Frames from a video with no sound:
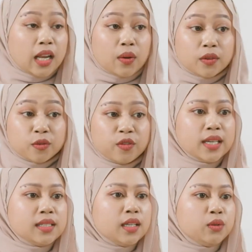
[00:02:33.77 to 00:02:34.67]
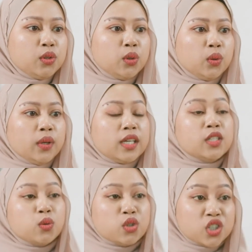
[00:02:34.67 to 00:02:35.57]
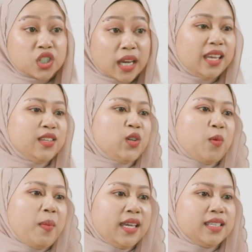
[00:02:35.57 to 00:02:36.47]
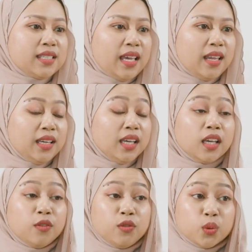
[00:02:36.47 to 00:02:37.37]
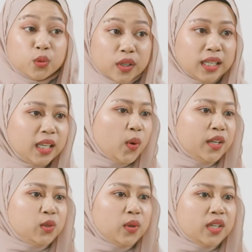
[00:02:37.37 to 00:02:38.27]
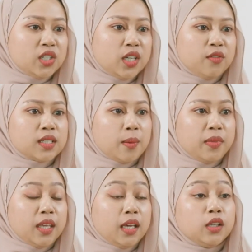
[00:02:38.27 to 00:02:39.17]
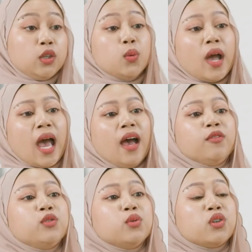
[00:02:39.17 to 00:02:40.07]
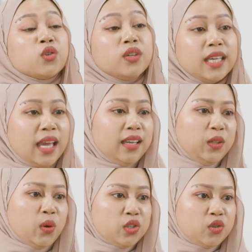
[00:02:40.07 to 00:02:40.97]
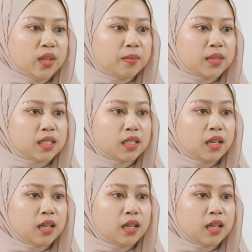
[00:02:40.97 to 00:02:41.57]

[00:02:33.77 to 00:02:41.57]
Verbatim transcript: Now, the first thing to do is to change your mindset. If you really want to achieve something, you have to create your dreams.